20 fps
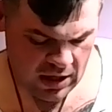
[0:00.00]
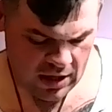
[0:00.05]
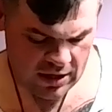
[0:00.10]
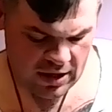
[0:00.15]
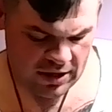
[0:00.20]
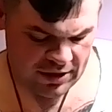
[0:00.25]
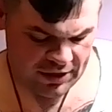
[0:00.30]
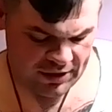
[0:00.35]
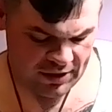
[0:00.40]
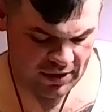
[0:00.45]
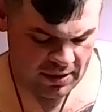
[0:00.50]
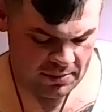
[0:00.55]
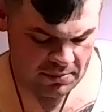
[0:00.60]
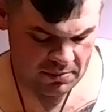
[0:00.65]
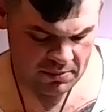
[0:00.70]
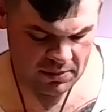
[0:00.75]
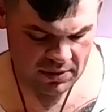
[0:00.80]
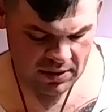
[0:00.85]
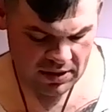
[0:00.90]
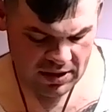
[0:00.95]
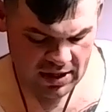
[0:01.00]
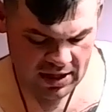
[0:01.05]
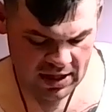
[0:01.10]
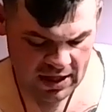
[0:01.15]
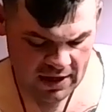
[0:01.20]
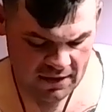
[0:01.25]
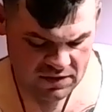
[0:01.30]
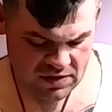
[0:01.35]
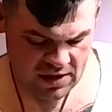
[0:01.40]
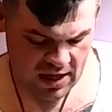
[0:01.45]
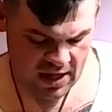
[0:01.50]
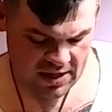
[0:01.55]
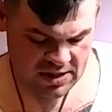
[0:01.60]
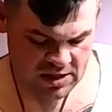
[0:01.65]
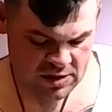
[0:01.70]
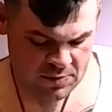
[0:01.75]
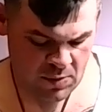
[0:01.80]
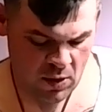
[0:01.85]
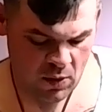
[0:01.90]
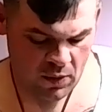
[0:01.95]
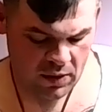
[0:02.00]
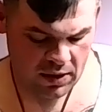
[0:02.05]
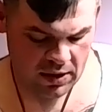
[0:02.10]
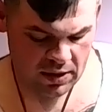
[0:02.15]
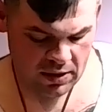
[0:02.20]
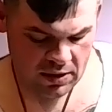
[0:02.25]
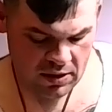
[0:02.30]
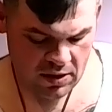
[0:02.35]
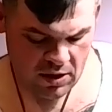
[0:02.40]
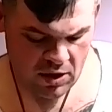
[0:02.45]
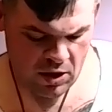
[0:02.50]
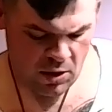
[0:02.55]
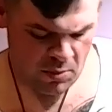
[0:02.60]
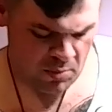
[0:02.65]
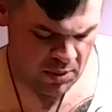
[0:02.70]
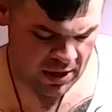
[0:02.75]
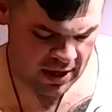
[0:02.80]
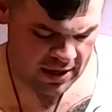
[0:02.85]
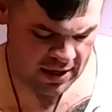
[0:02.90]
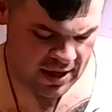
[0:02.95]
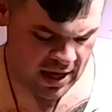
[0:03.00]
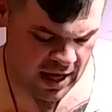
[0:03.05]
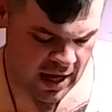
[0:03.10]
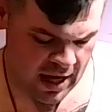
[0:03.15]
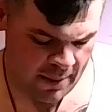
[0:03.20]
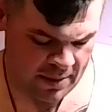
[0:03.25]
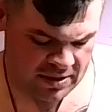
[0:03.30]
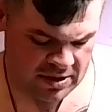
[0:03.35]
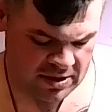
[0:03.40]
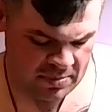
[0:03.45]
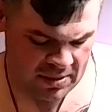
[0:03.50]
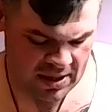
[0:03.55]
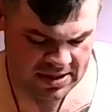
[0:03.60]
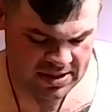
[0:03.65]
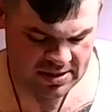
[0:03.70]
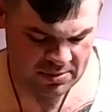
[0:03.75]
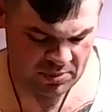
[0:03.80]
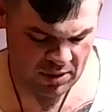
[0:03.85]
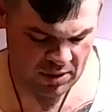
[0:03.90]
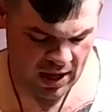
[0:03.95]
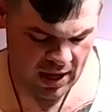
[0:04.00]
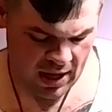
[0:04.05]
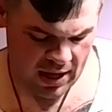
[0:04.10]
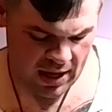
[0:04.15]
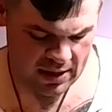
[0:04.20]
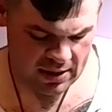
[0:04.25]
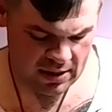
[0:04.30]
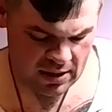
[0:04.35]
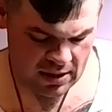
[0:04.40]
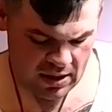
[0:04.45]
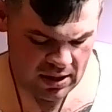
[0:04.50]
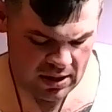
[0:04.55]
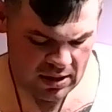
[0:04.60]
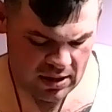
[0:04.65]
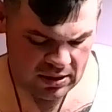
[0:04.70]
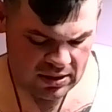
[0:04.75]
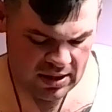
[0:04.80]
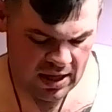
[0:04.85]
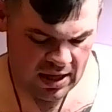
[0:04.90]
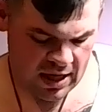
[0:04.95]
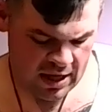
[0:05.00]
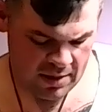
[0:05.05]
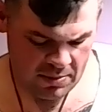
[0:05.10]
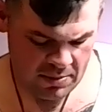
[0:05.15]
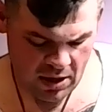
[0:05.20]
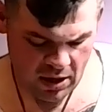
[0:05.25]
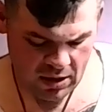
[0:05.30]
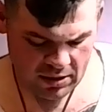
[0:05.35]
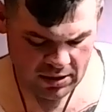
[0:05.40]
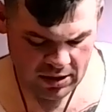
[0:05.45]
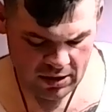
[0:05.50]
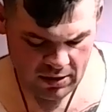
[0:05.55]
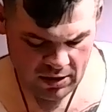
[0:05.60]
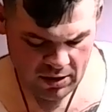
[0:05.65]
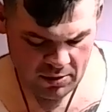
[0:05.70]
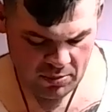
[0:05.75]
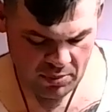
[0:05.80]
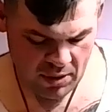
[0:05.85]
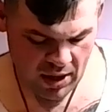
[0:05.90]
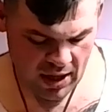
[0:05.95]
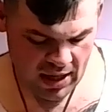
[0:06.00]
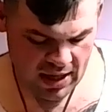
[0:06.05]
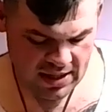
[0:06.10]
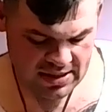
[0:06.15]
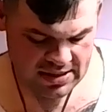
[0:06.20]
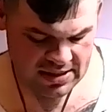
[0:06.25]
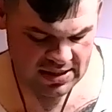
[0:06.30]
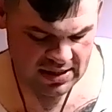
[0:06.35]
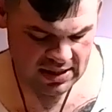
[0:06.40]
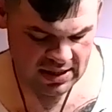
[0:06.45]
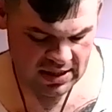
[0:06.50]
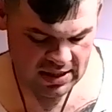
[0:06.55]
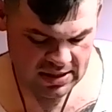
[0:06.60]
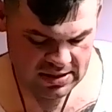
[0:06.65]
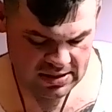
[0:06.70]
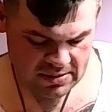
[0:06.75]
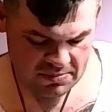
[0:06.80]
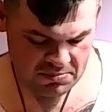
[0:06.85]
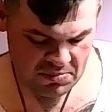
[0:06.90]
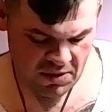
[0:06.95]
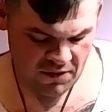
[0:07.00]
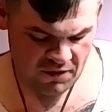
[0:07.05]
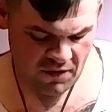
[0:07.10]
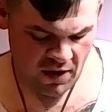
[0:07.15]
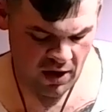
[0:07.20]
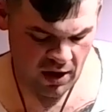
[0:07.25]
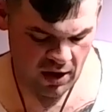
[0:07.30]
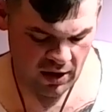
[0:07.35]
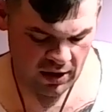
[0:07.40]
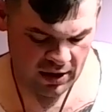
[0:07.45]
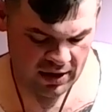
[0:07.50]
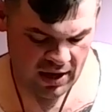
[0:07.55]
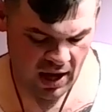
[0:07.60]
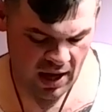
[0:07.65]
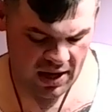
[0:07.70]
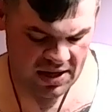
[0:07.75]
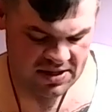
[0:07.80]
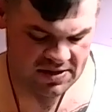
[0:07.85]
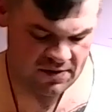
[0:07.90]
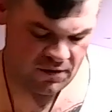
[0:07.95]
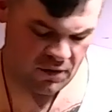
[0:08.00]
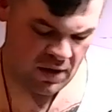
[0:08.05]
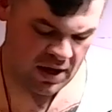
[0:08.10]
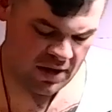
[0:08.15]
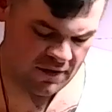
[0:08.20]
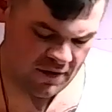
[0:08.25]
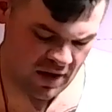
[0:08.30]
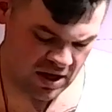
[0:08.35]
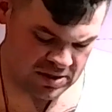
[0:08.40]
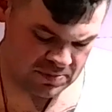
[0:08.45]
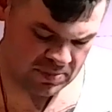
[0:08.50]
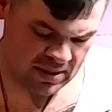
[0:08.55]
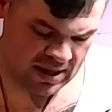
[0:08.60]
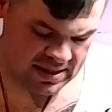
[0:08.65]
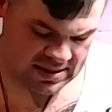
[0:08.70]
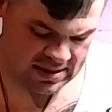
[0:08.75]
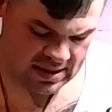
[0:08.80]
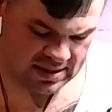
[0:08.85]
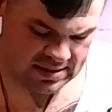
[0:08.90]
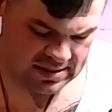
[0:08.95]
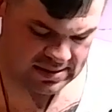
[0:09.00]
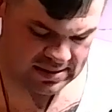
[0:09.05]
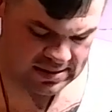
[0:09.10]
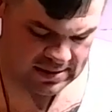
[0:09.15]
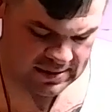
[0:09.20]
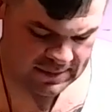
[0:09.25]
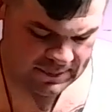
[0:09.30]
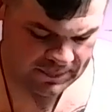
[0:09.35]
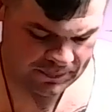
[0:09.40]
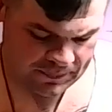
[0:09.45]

Then Thrym, the king of giants, spoke. Bring in the hammer to bless the bride. Lay Mjolnir on the bride's knees. May Var, goddess of wedding vows, bless us.